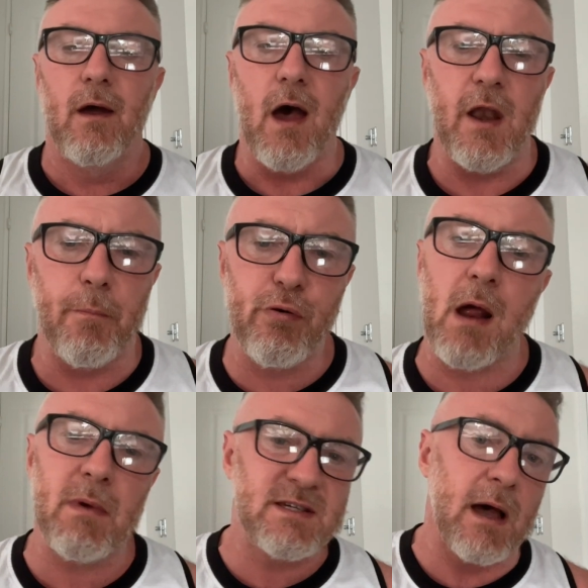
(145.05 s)
and a
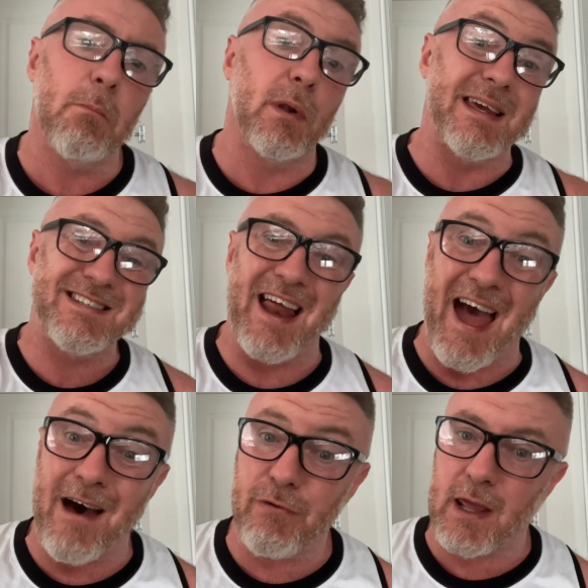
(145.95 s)
prime example is an
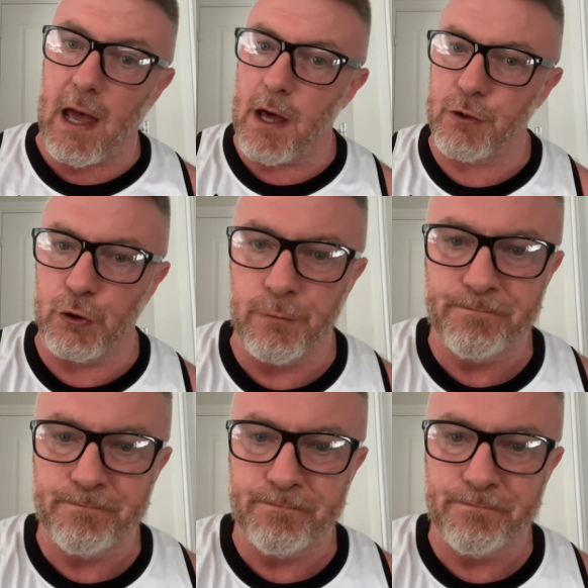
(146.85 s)
avocado.